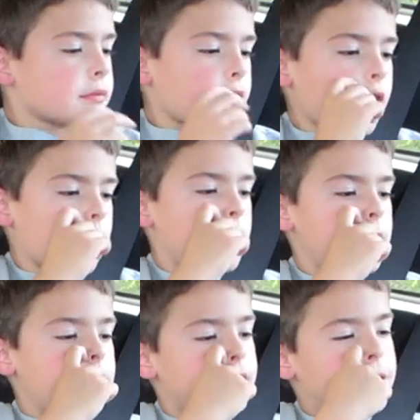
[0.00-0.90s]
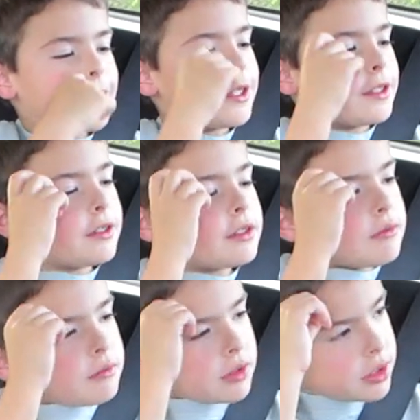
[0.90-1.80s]
do you have for
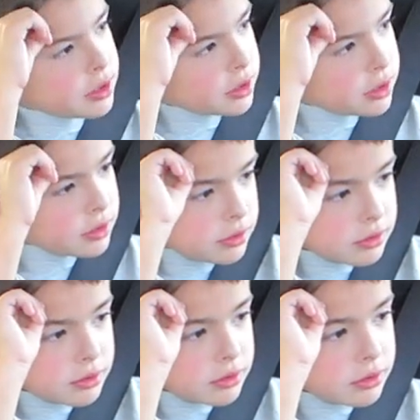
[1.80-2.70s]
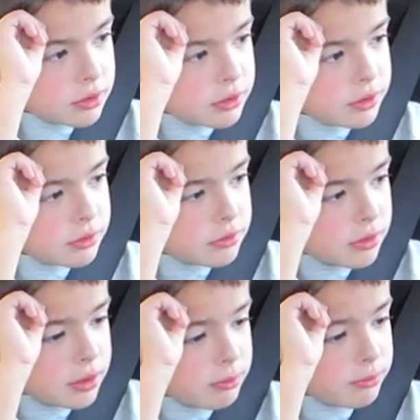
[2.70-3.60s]
tomorrow? We get to
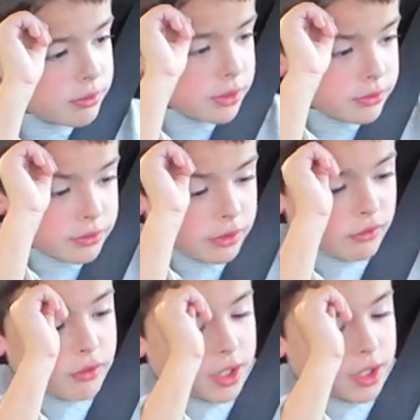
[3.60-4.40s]
um, bring a stuffed